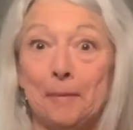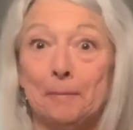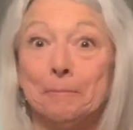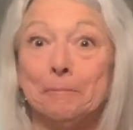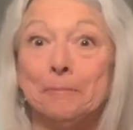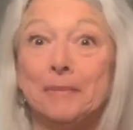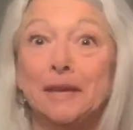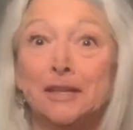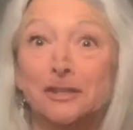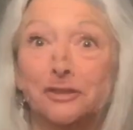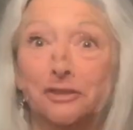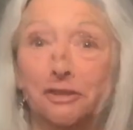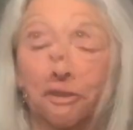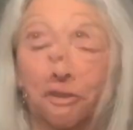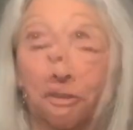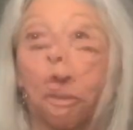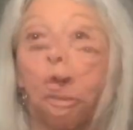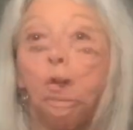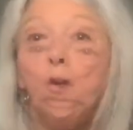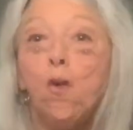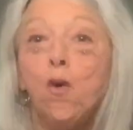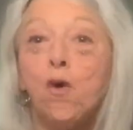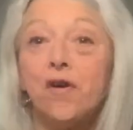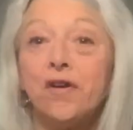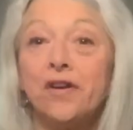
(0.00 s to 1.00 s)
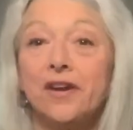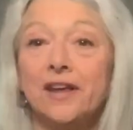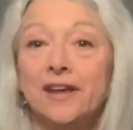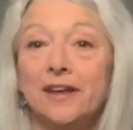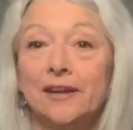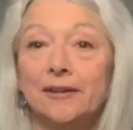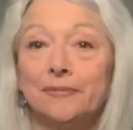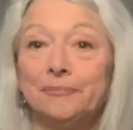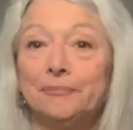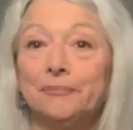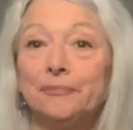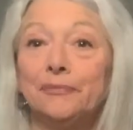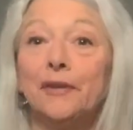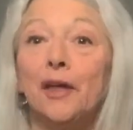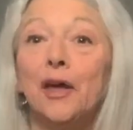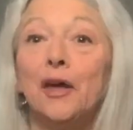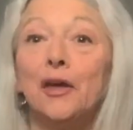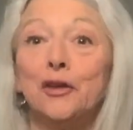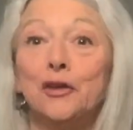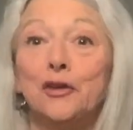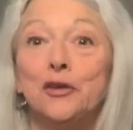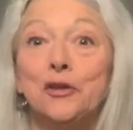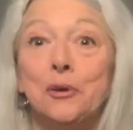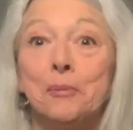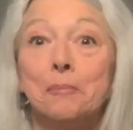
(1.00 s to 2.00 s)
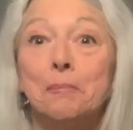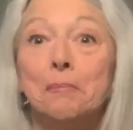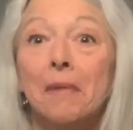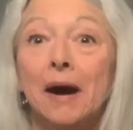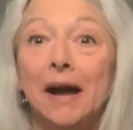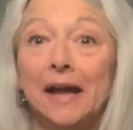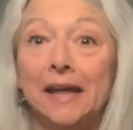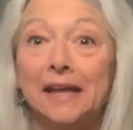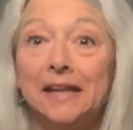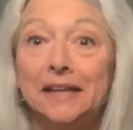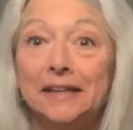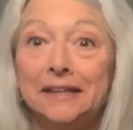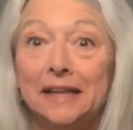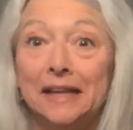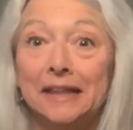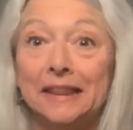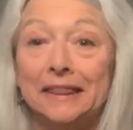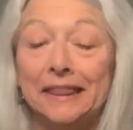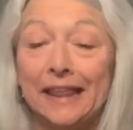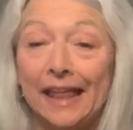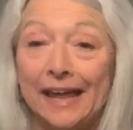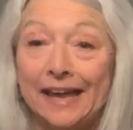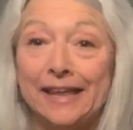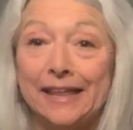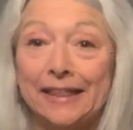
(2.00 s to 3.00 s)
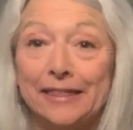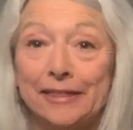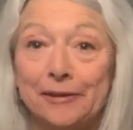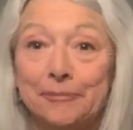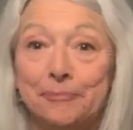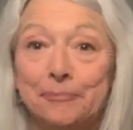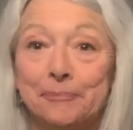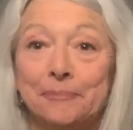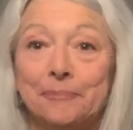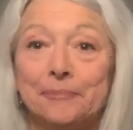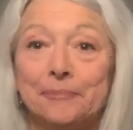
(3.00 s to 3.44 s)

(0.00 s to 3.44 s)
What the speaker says: Me too. Warning, you might like them.